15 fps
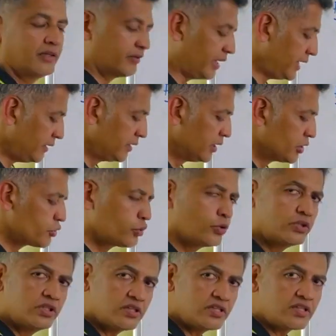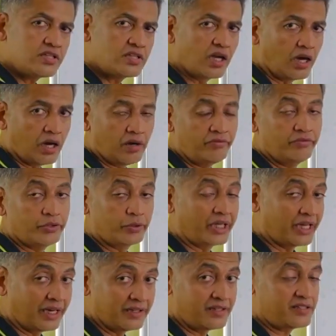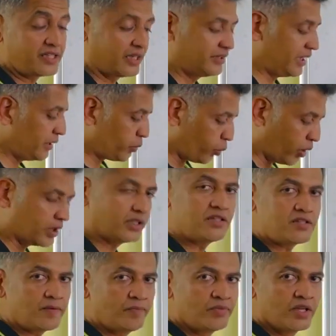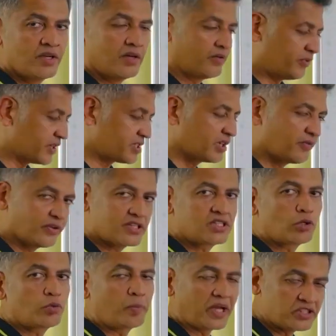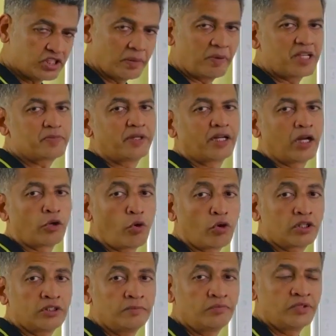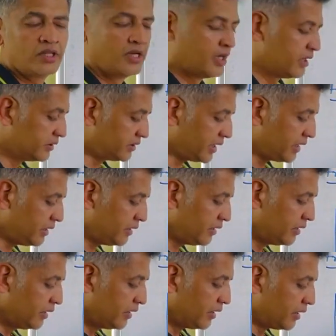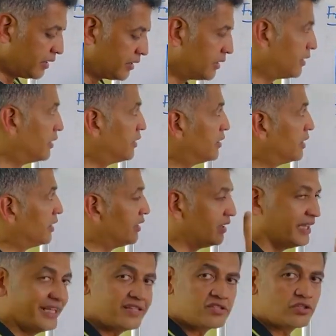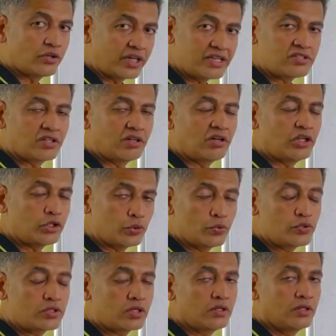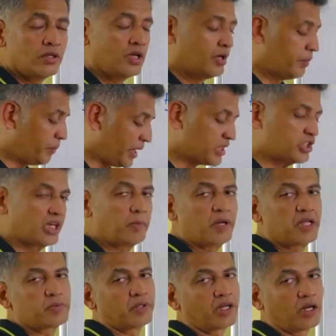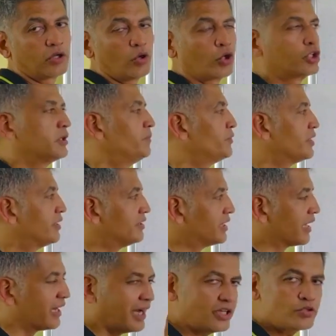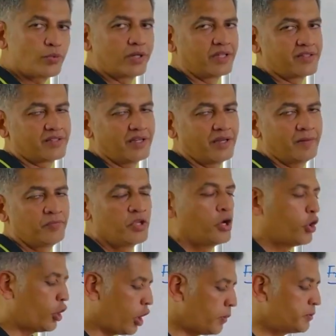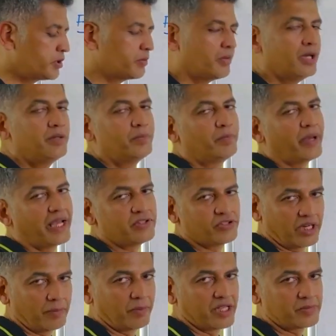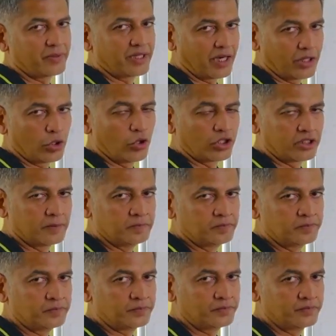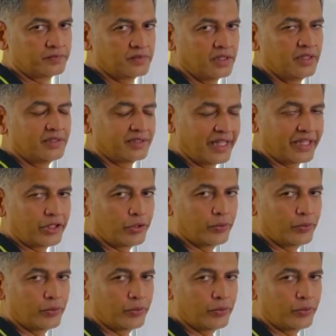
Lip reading: Right? So this is how you can understand that what is first in first out page replacement algorithm, then least recently used page replacement algorithm, then last one is the optimal page replacement algorithm. Thank